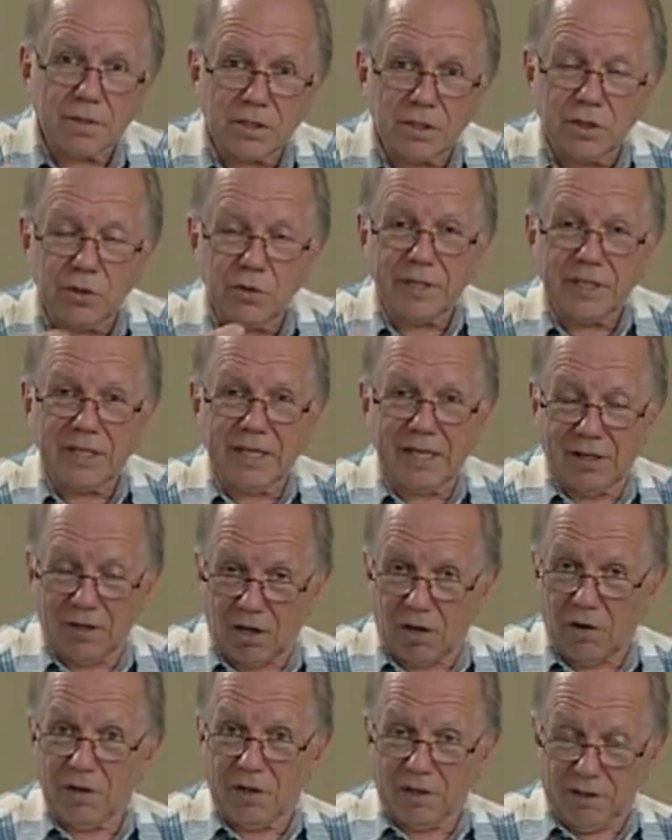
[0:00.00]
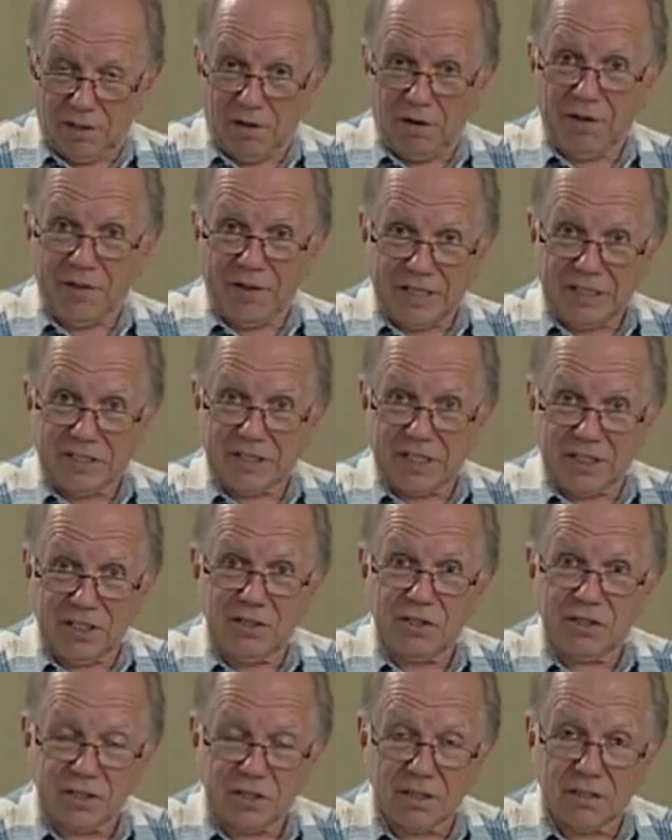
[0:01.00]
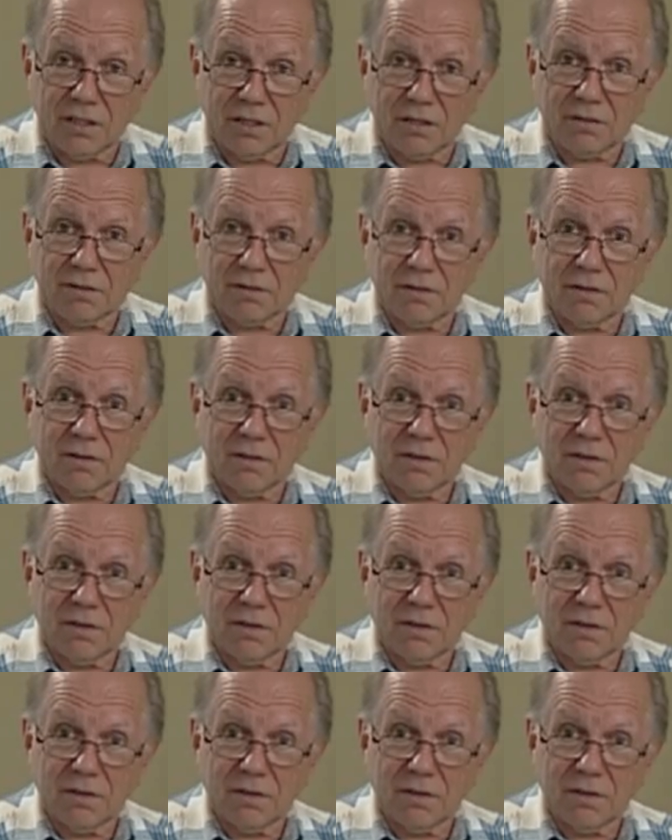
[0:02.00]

doing all the little things I used to do.